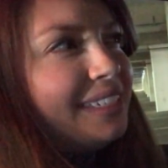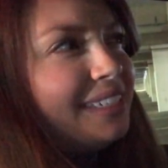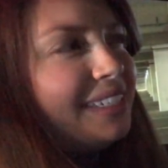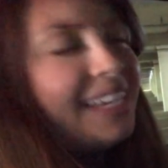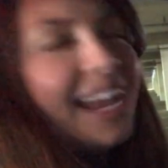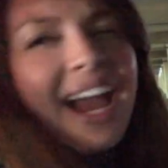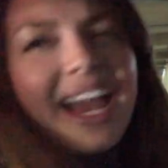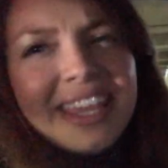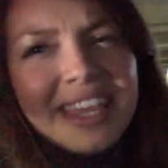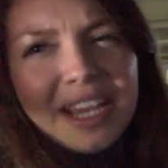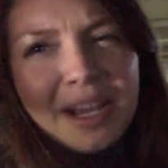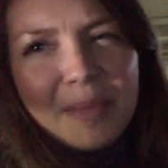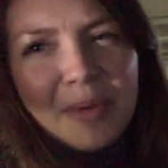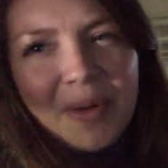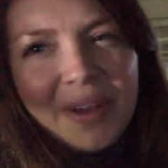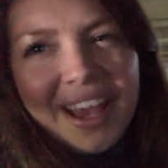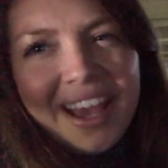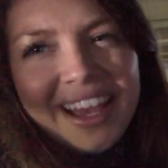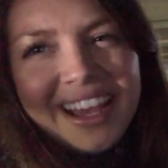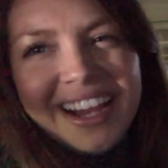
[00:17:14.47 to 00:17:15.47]
Yeah, I think I'm
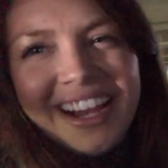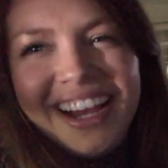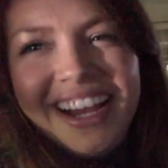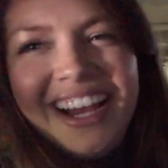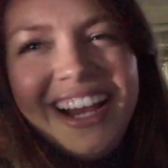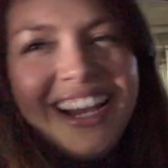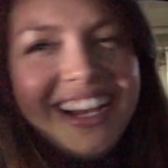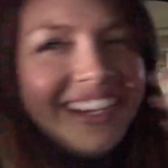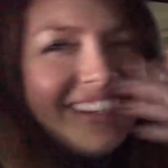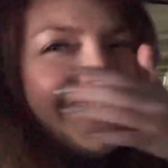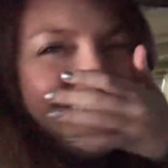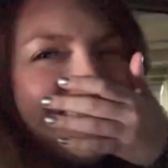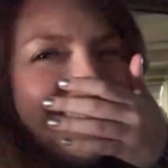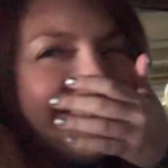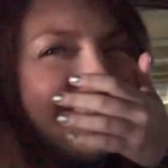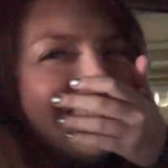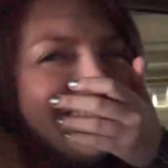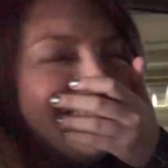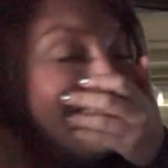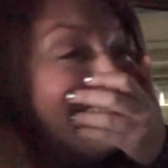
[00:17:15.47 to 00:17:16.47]

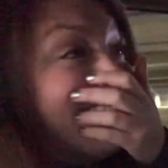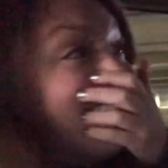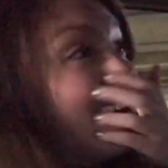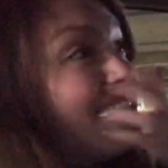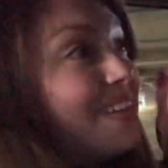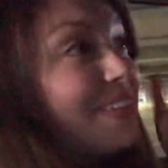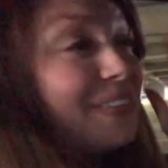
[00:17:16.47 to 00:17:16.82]
okay.